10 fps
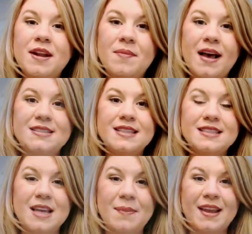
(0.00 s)

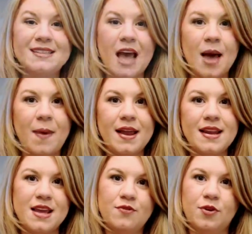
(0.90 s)
minimizes the amount of time I
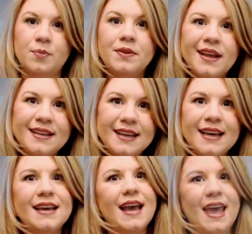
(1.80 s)
need for
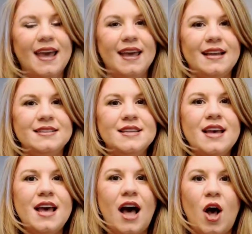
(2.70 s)
blending and
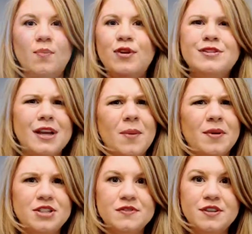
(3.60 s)
using a
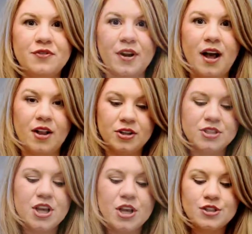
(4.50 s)
bunch of different
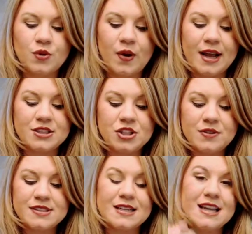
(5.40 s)
colors. So what I do
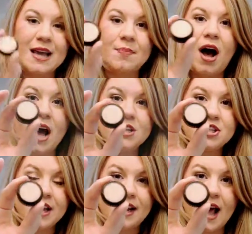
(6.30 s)
is I take
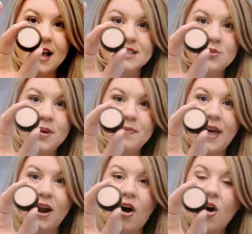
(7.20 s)
Posh and I sweep
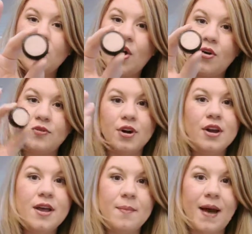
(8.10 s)
that all over
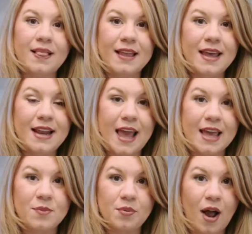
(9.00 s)
my lid
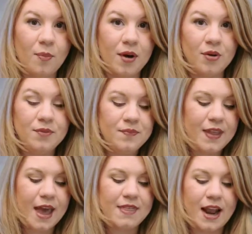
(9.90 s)
and brow bone,
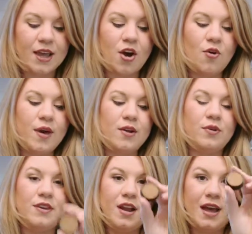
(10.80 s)
and then I go in
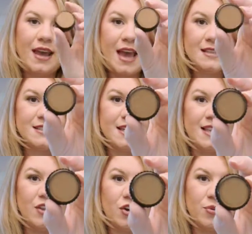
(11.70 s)
with Nutcase
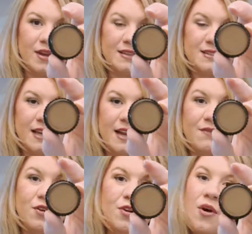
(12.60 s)
in the crease. And
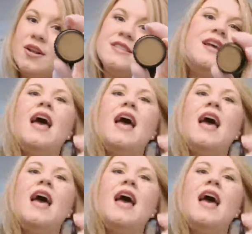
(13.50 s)
if you notice,